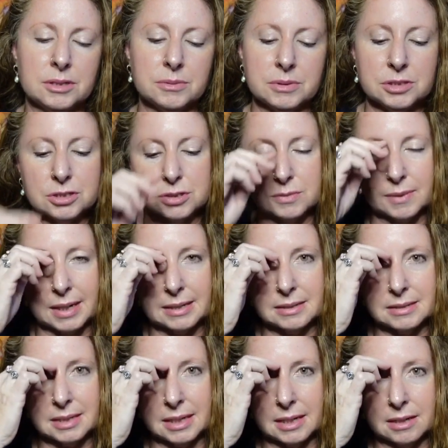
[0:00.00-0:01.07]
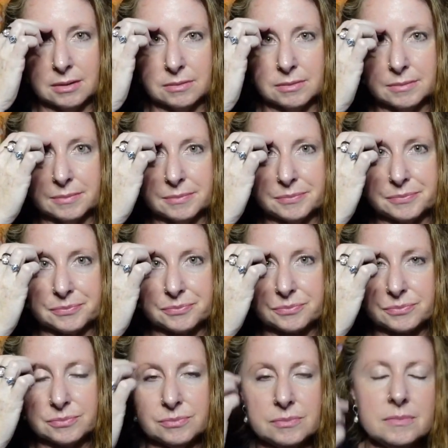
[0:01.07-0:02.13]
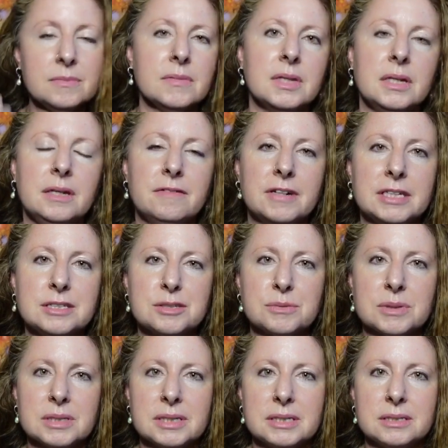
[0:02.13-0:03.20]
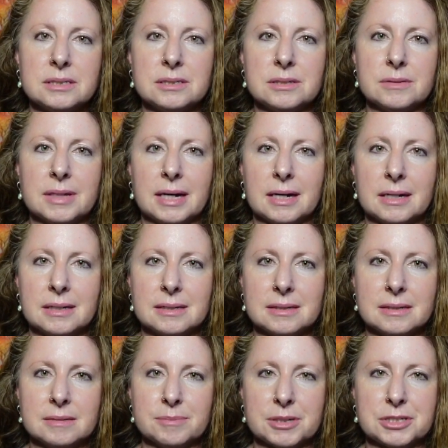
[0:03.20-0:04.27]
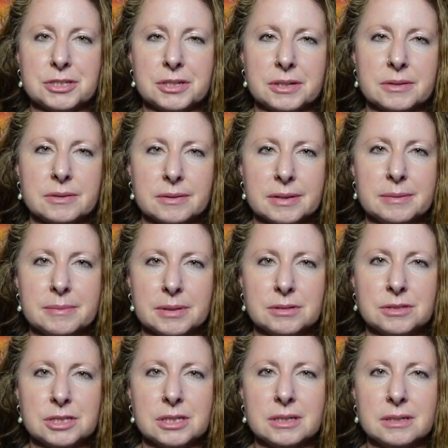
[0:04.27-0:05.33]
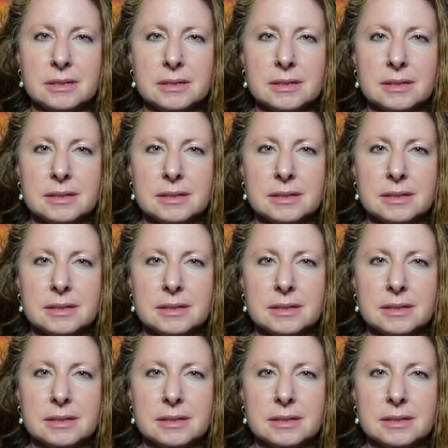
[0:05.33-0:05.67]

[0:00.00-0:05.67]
You would just write down events related to that particular emotion,